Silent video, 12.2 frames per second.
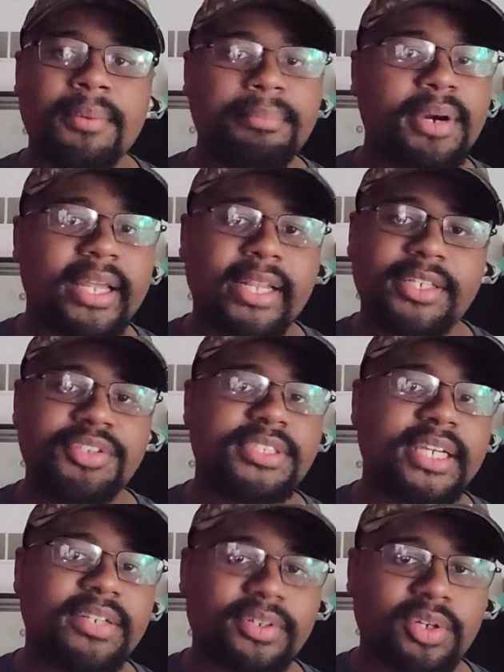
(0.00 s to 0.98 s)
but if you
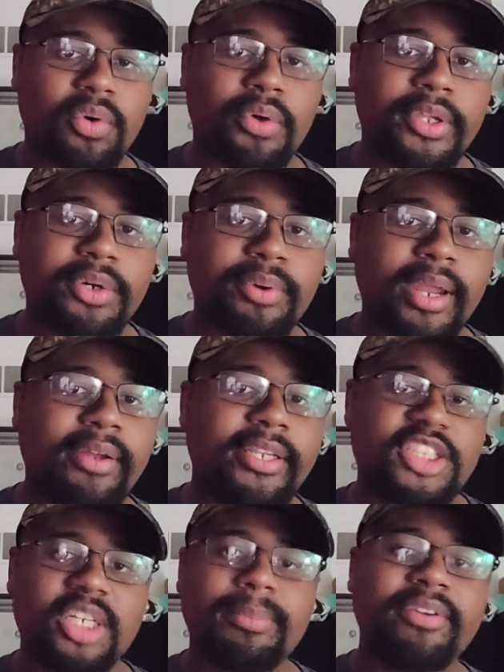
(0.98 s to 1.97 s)
decide to coil around, it's going